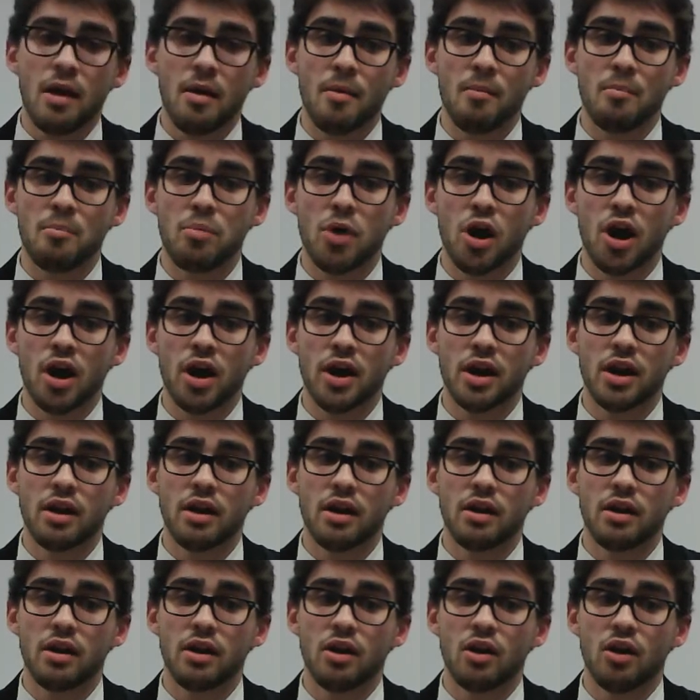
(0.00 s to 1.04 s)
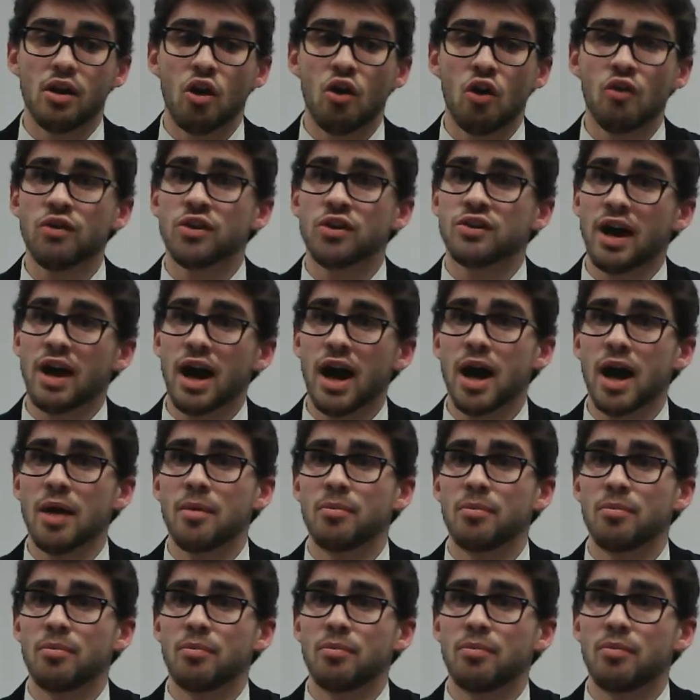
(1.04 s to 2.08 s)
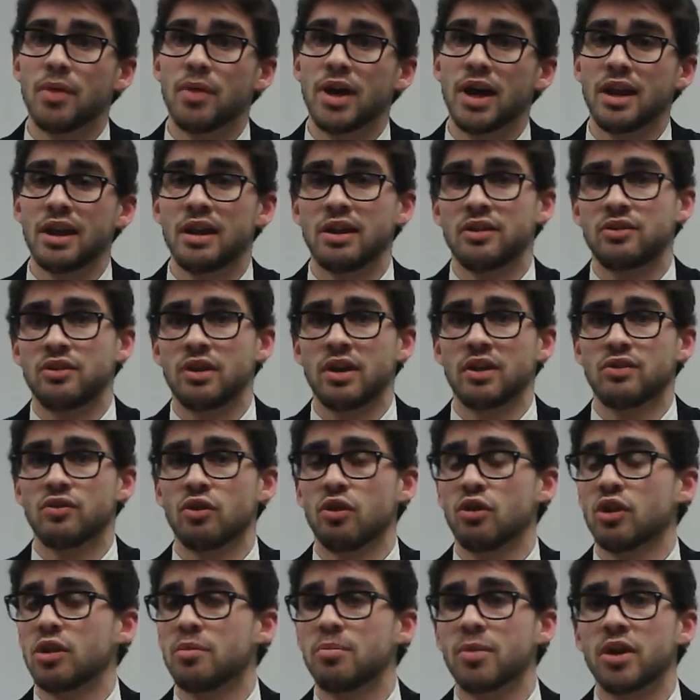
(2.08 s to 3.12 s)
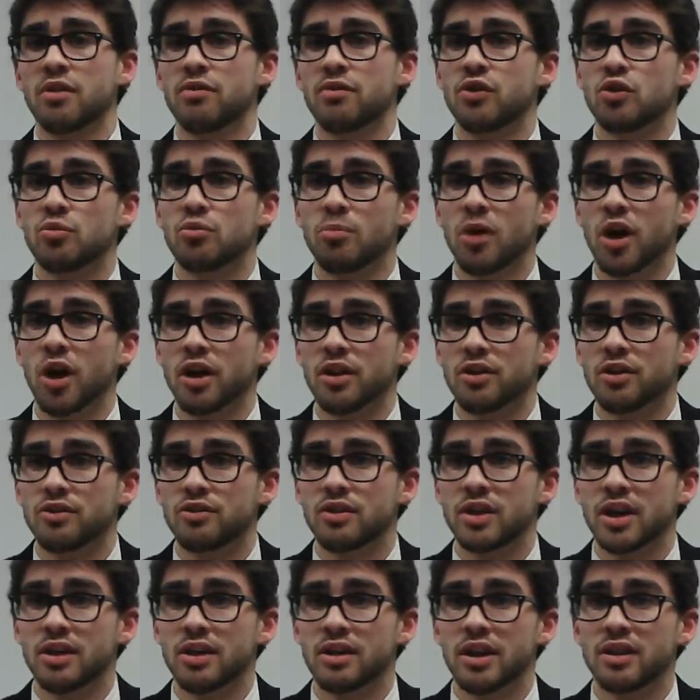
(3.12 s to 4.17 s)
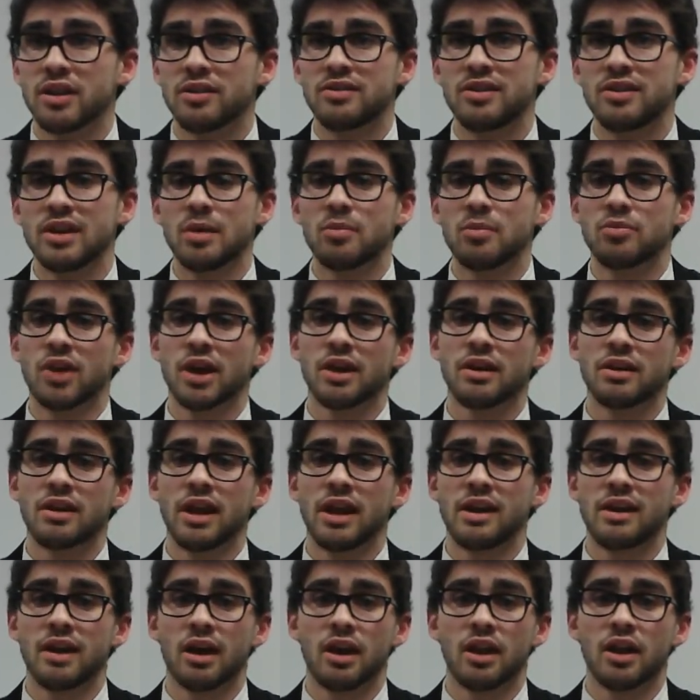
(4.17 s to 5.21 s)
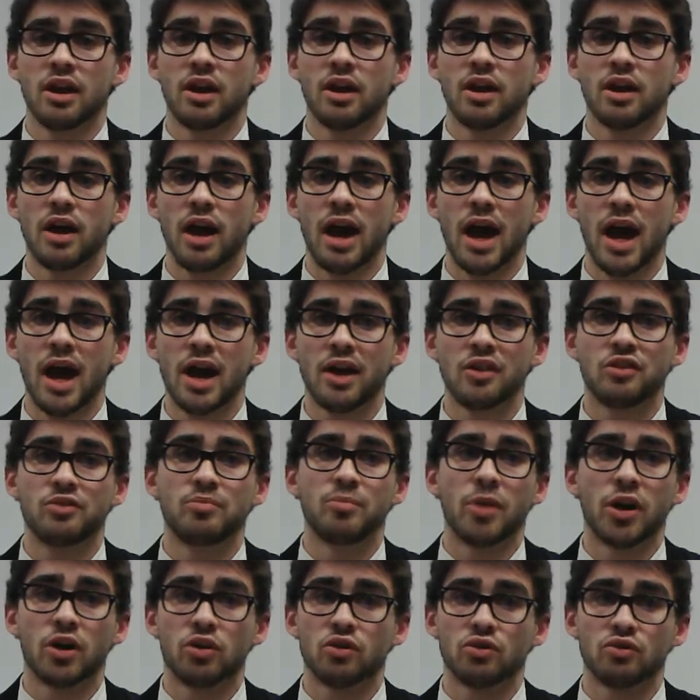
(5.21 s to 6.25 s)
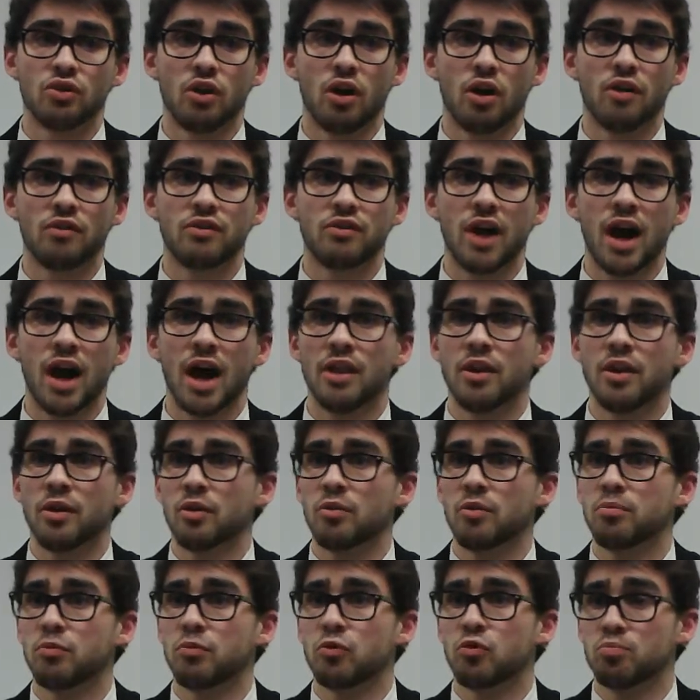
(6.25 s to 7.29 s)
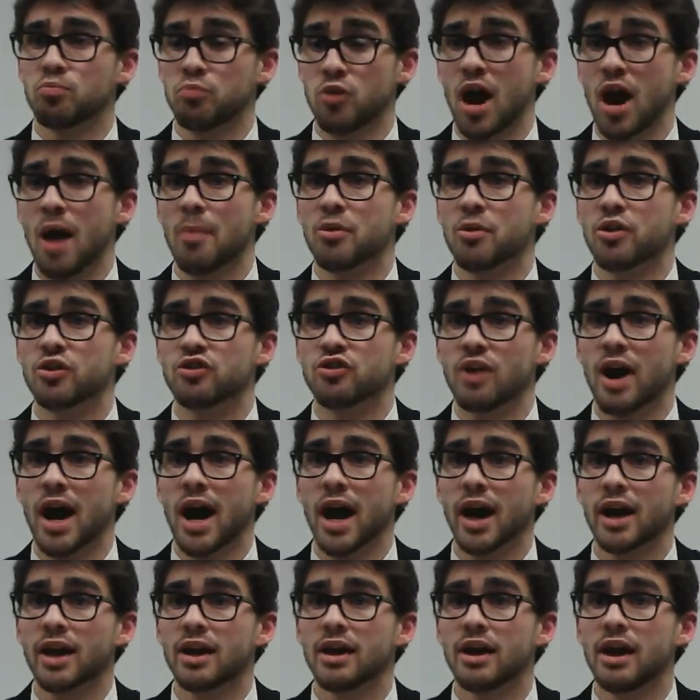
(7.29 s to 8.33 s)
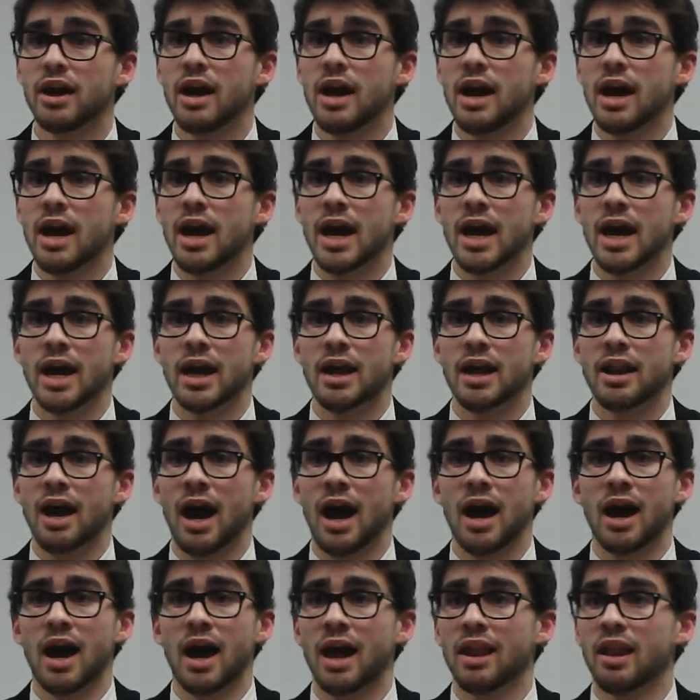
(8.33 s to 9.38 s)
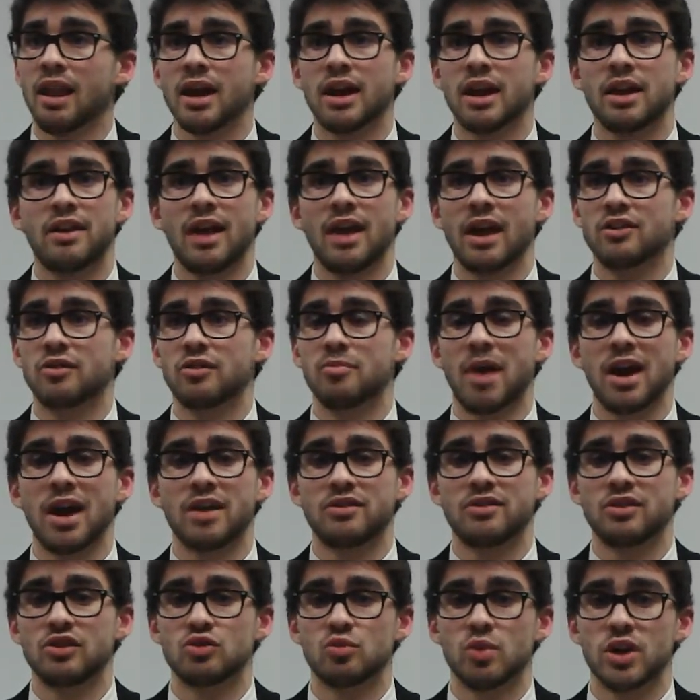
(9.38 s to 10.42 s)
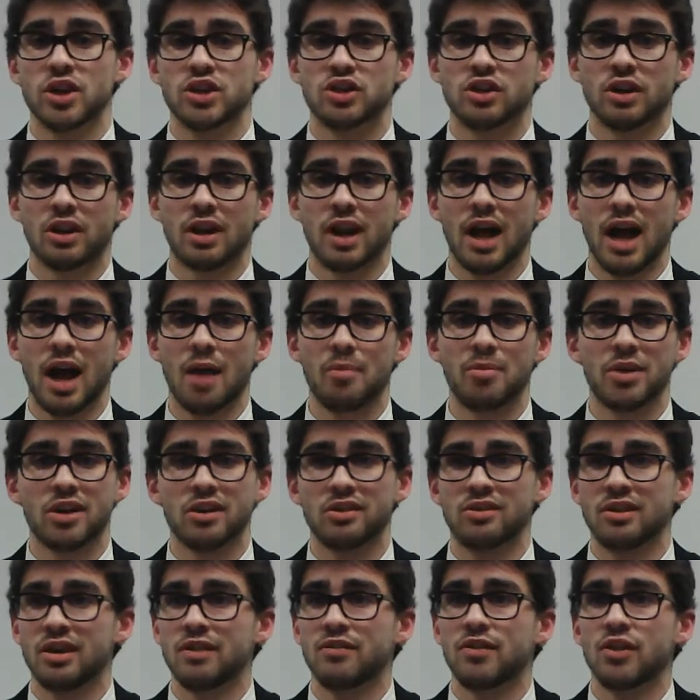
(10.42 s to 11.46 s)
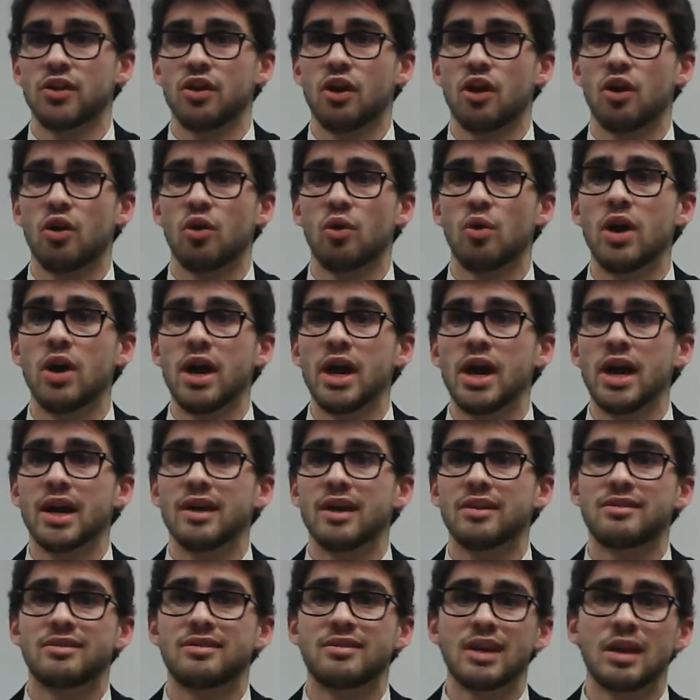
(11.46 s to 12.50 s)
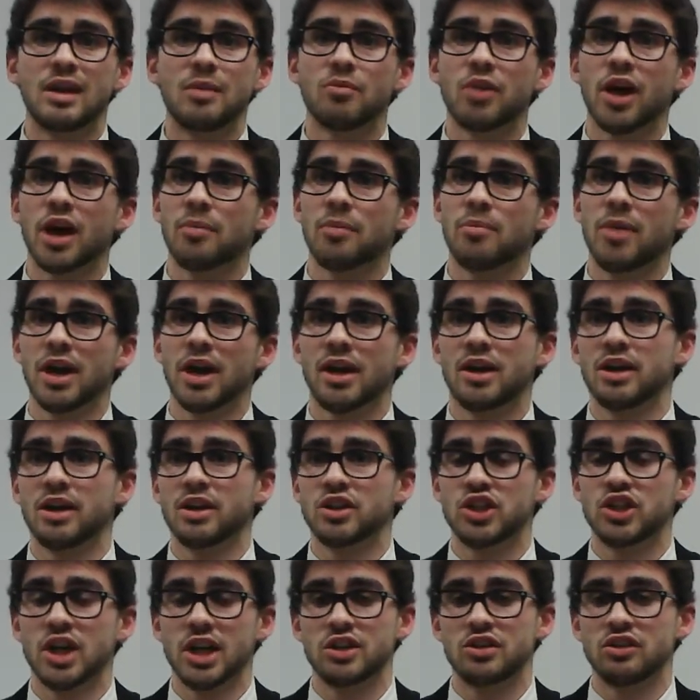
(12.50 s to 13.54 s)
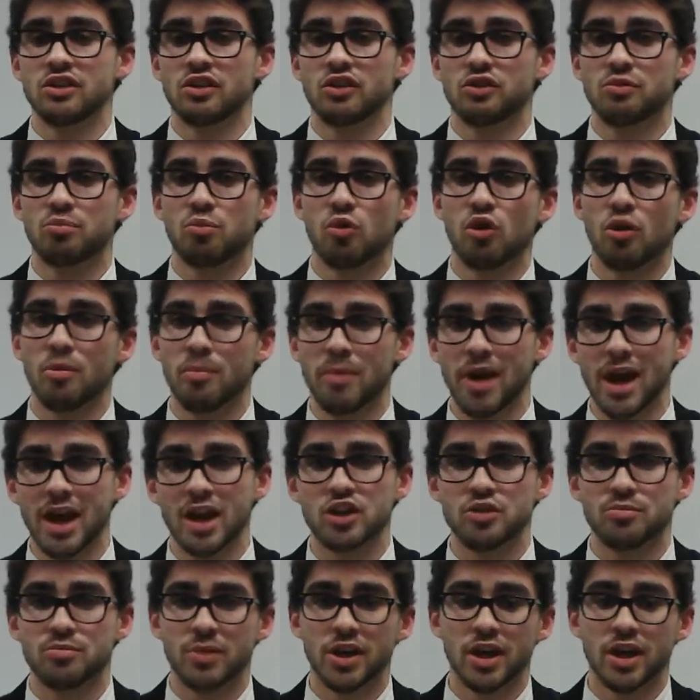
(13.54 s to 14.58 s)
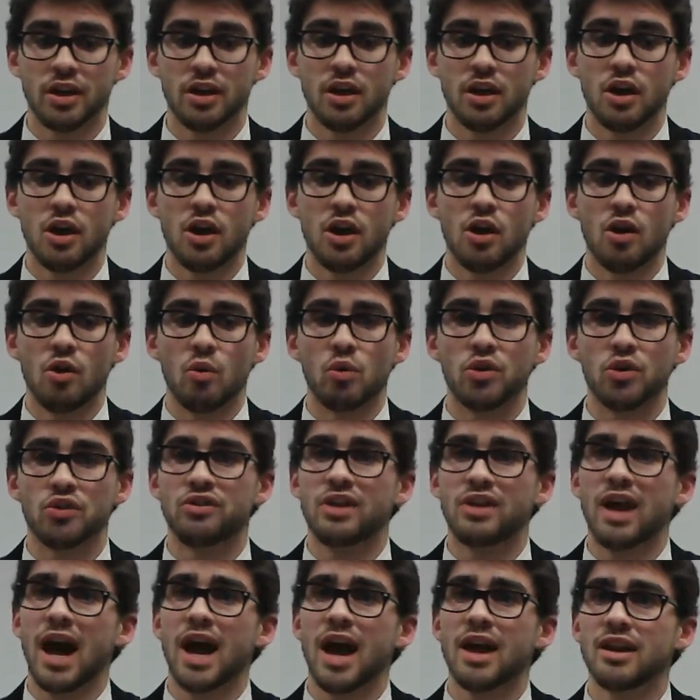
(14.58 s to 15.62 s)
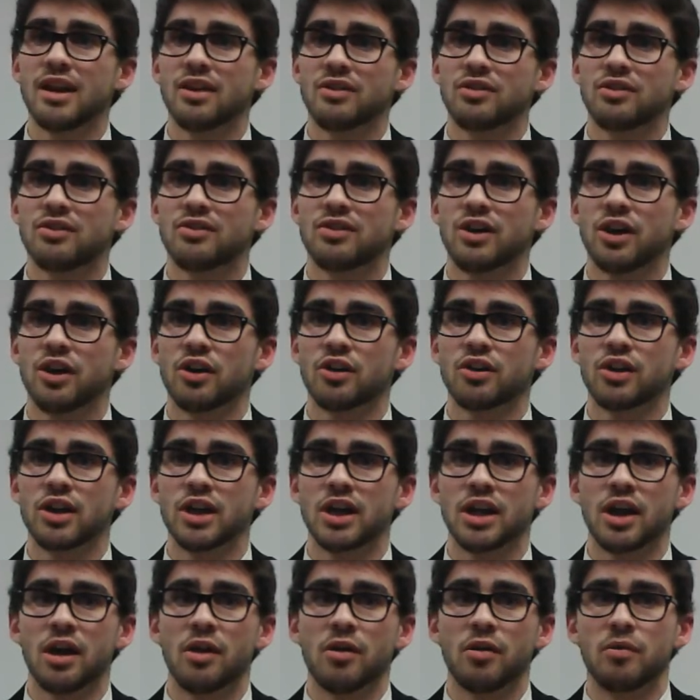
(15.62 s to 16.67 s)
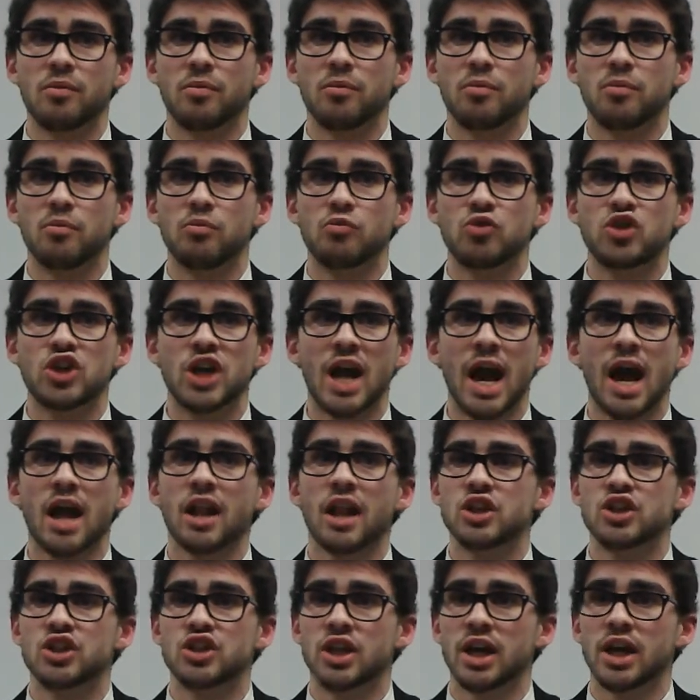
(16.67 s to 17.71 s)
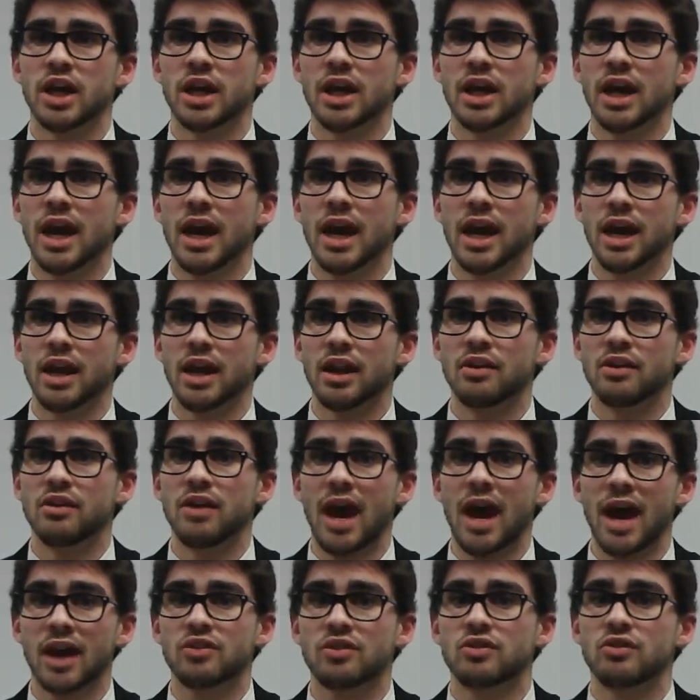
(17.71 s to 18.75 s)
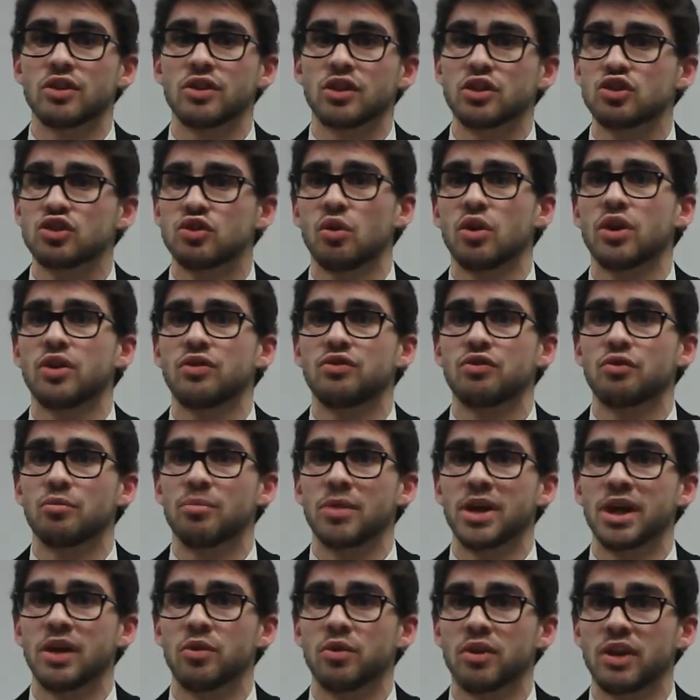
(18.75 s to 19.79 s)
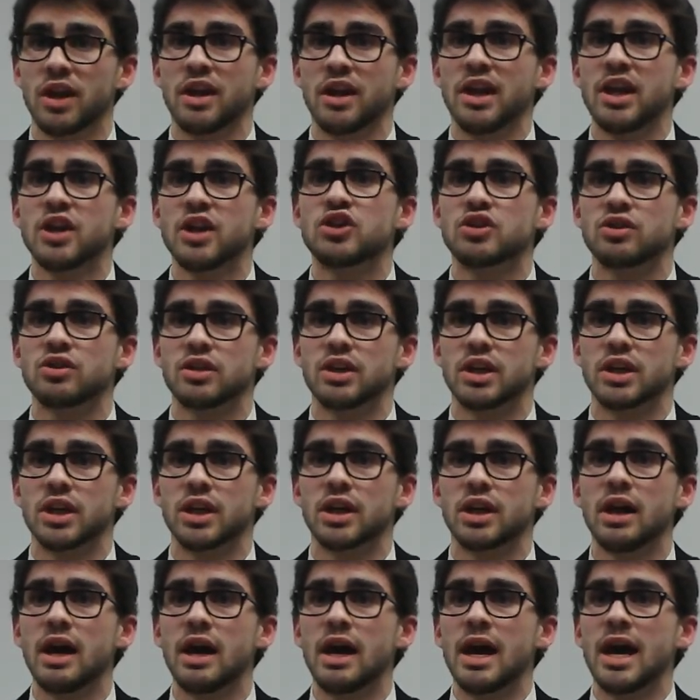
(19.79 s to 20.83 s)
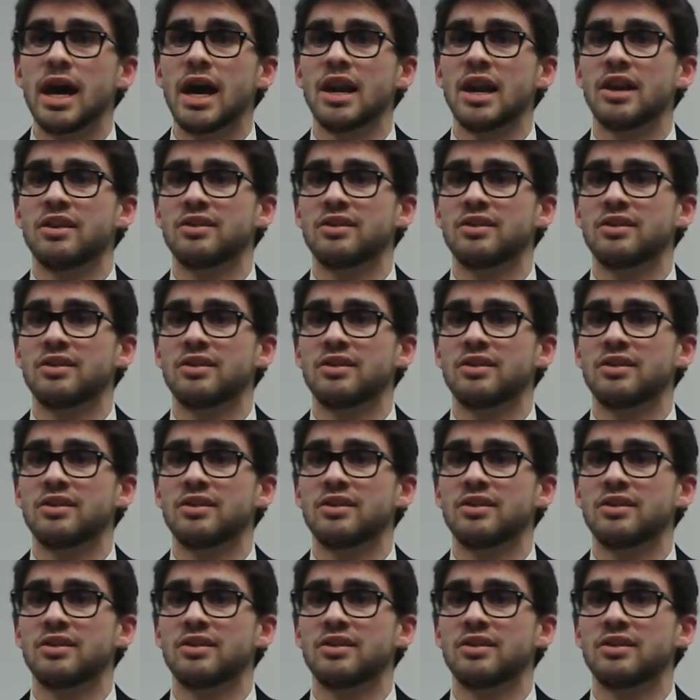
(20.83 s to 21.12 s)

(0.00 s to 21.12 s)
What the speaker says: But over time, and it's only been a few months, it seems like Nadella has Microsoft on the proper track. And I liken that to my situation a lot, because even though it seemed like making a change into sport management was not necessarily a challenging and excellent choice for me initially, it has